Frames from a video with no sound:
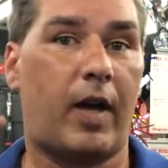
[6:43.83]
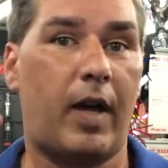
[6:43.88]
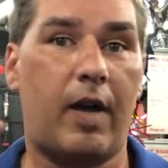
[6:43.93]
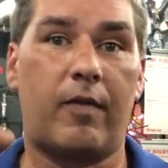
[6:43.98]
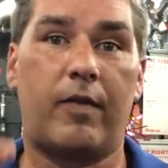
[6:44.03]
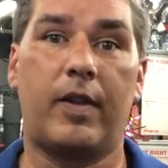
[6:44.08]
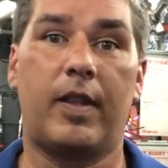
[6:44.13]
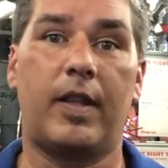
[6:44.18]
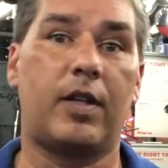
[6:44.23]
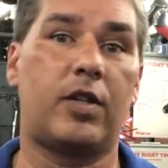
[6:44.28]

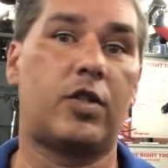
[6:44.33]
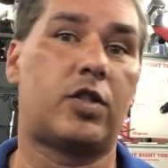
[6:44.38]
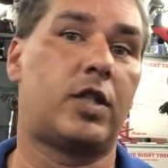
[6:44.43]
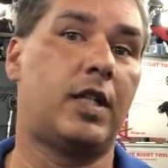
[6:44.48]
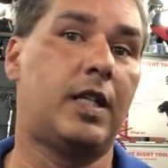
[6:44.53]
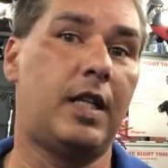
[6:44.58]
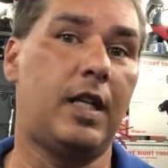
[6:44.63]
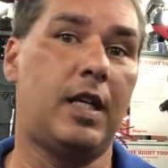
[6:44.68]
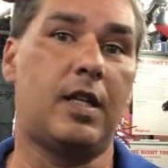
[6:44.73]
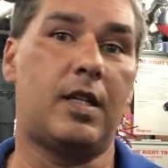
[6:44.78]
everything
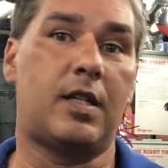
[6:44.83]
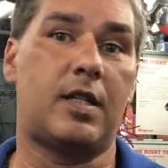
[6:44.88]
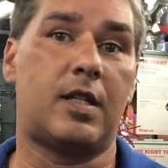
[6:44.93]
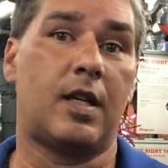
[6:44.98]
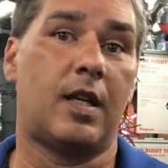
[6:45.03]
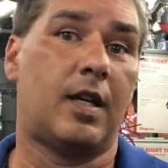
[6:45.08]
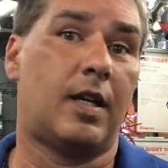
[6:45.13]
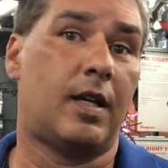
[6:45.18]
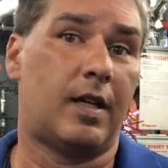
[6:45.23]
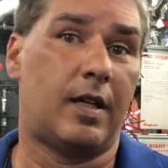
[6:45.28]
she needs,
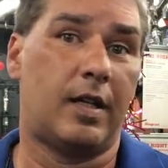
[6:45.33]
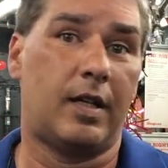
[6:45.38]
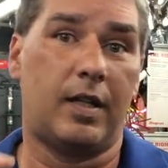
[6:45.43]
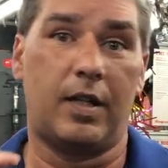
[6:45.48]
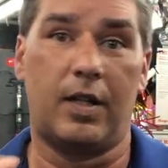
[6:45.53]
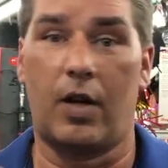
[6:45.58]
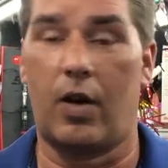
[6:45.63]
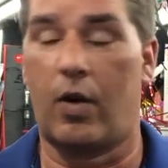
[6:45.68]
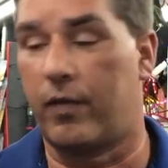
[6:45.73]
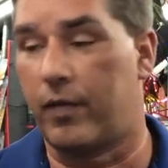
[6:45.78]

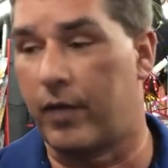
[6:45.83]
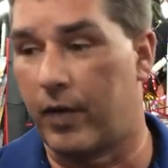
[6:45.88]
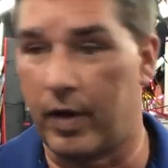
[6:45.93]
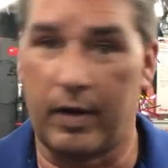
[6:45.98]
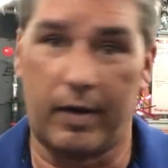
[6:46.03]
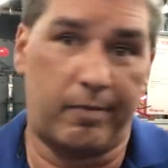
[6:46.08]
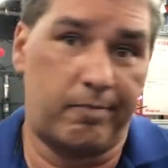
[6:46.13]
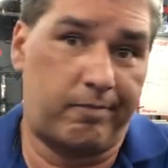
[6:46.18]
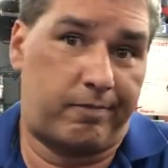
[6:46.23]
you know, for